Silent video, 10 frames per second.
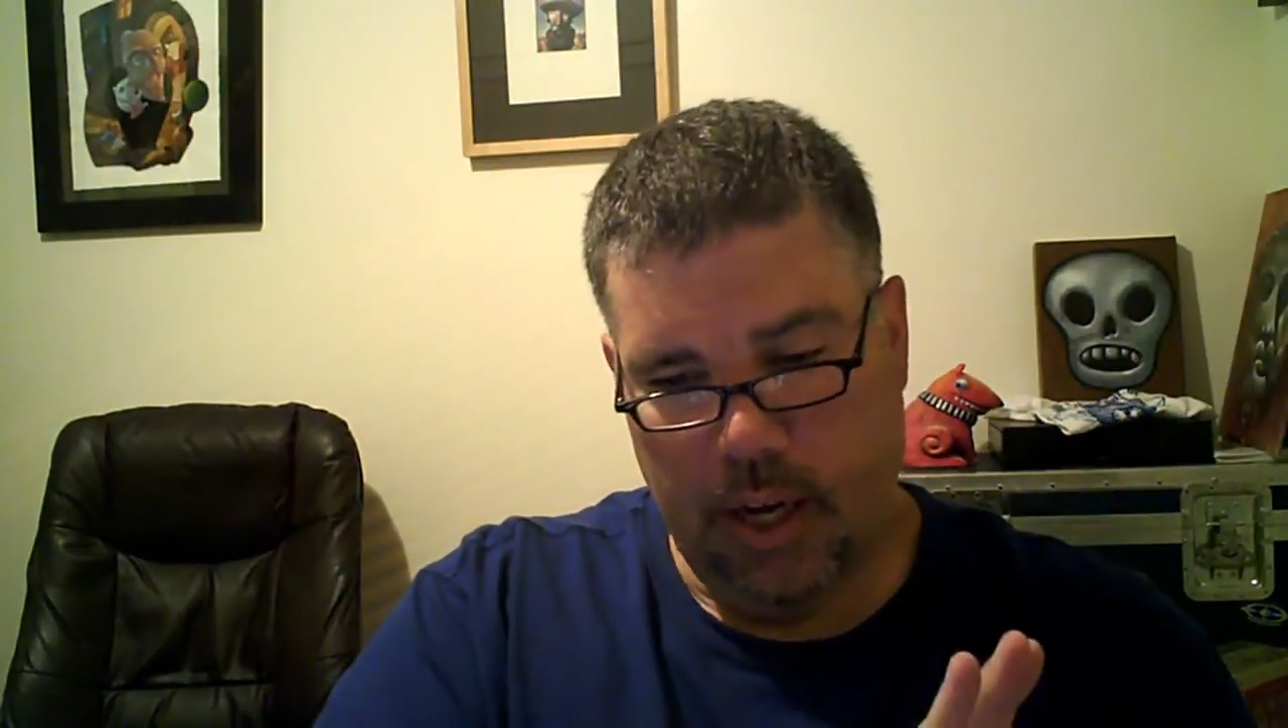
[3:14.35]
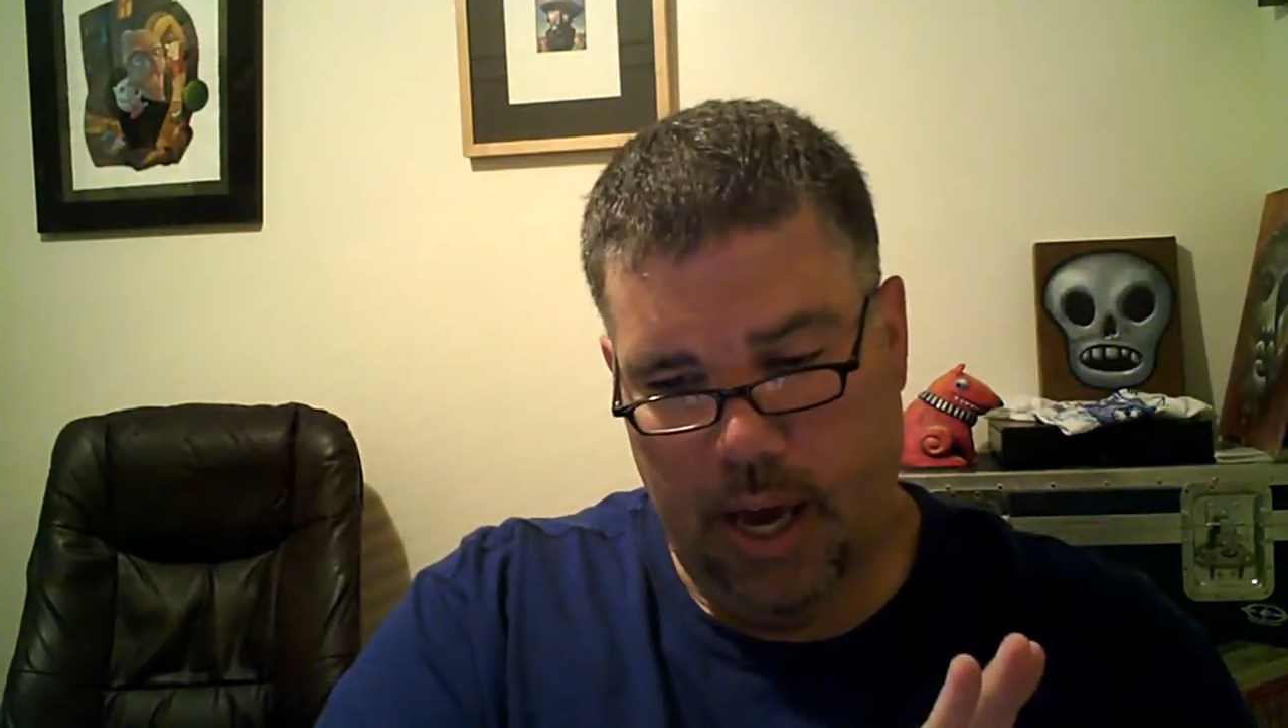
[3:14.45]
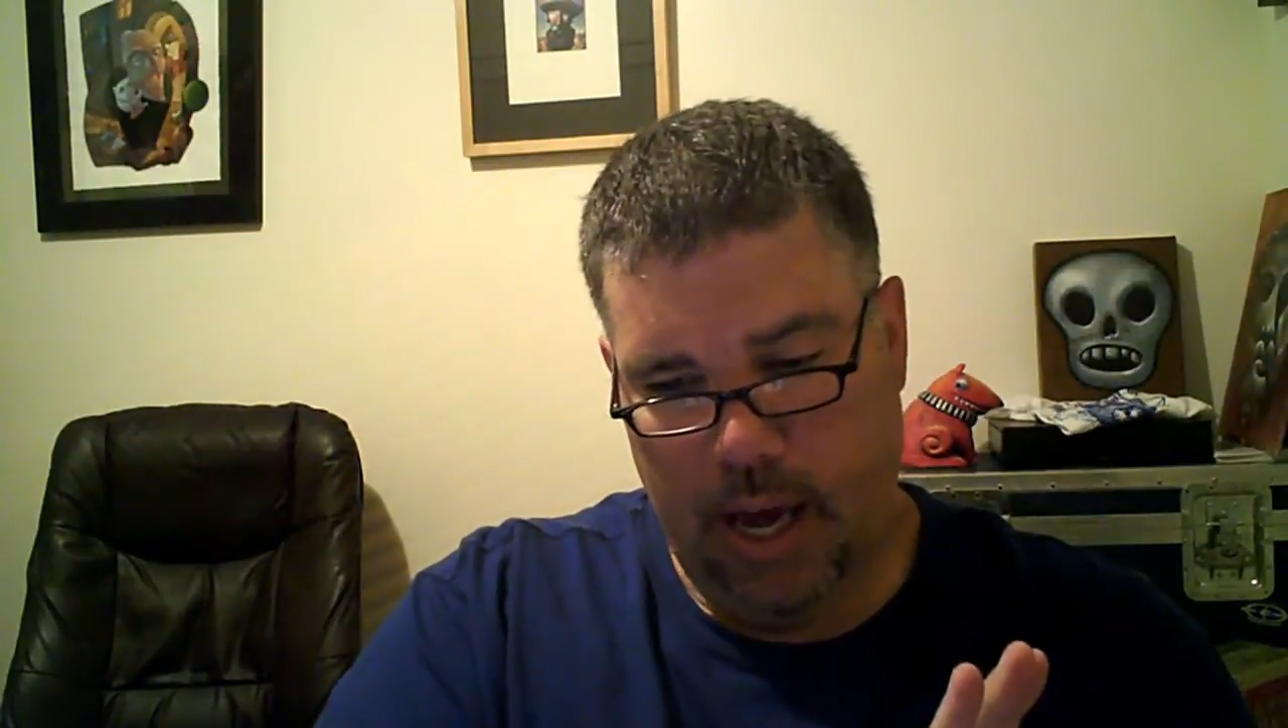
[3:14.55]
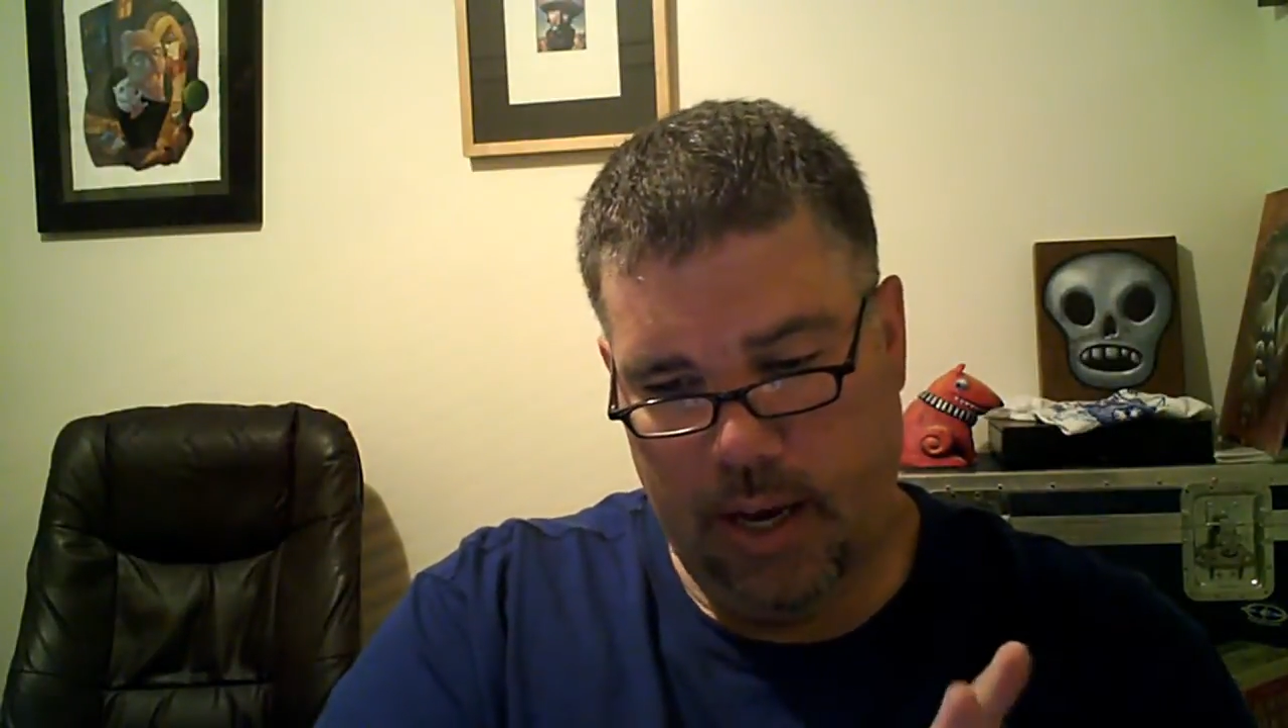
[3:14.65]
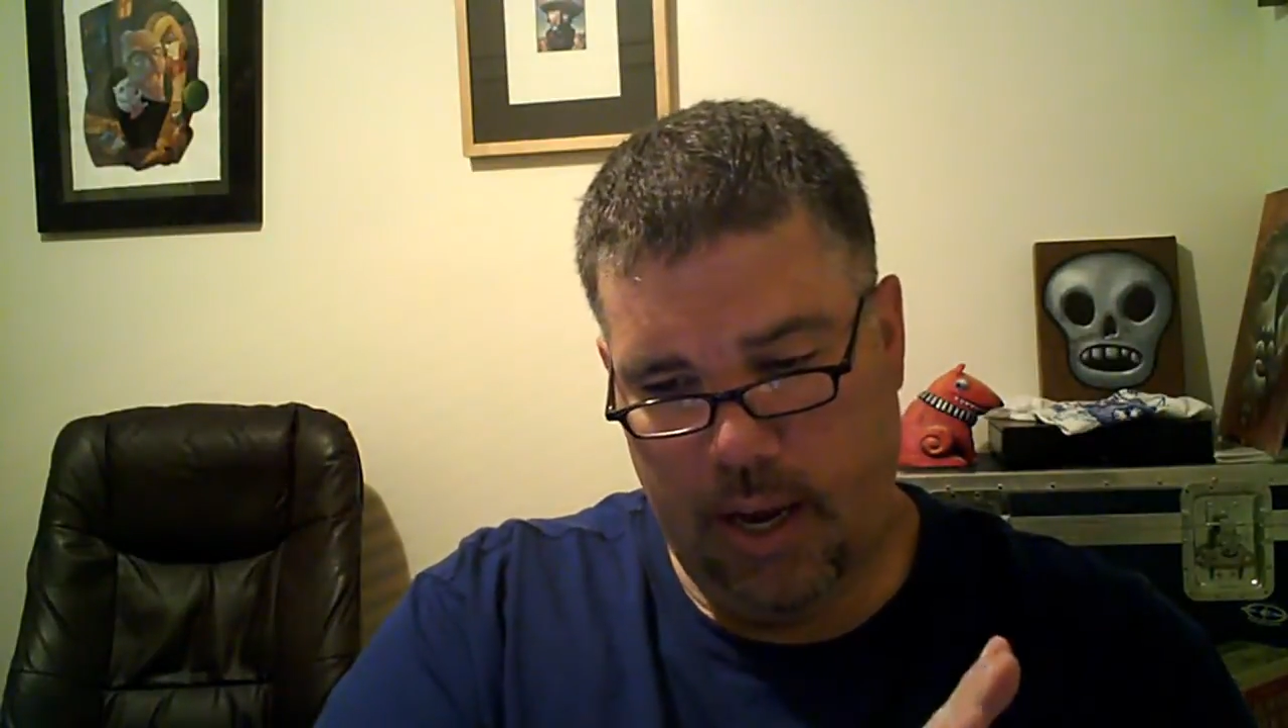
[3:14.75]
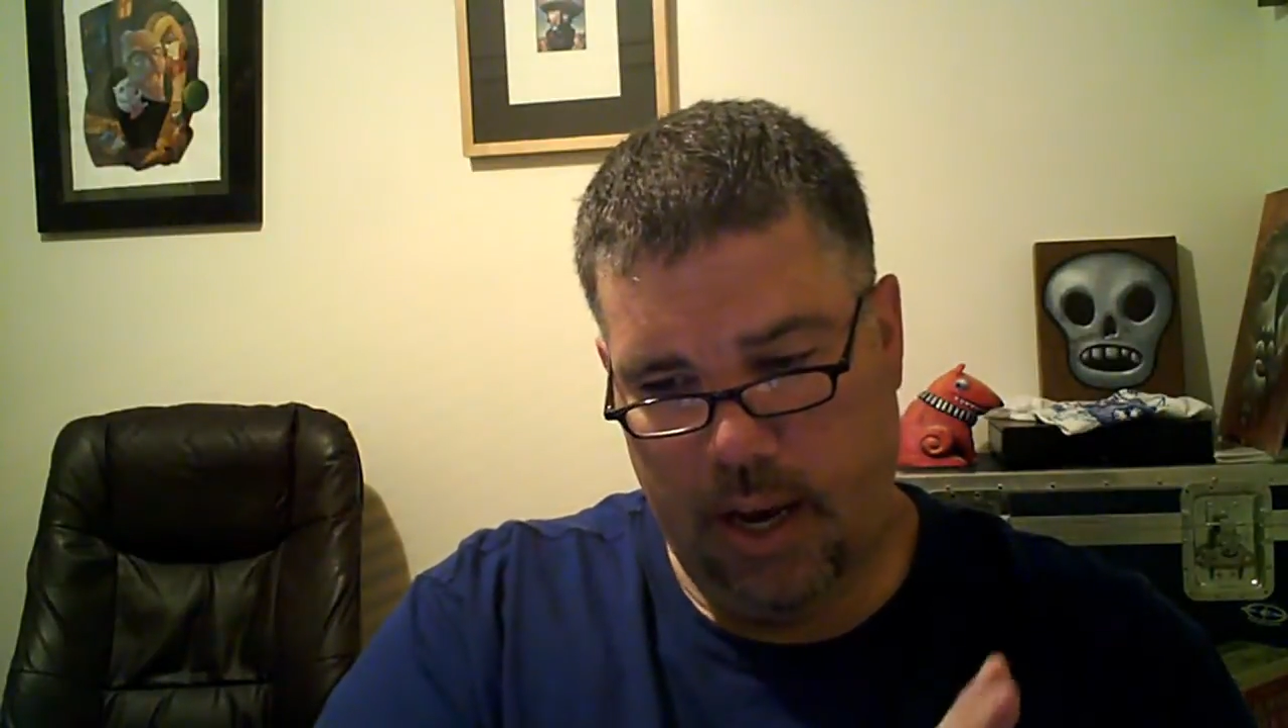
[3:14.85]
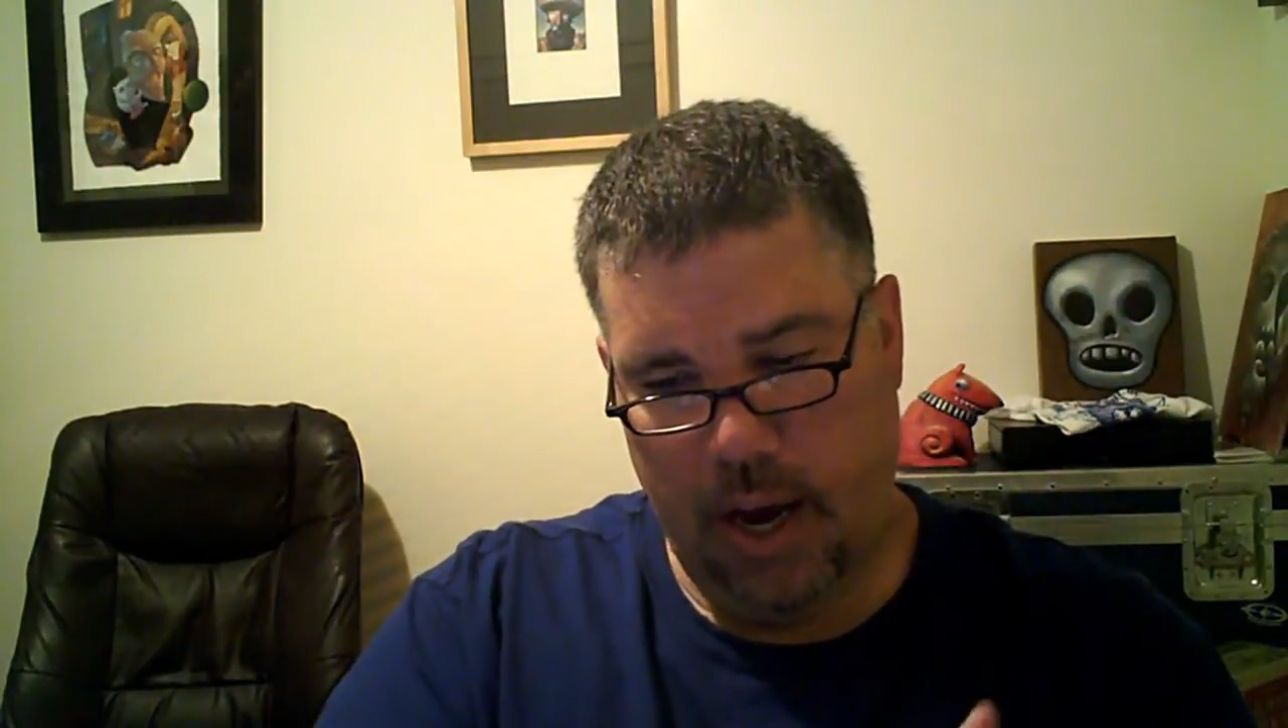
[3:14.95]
and, and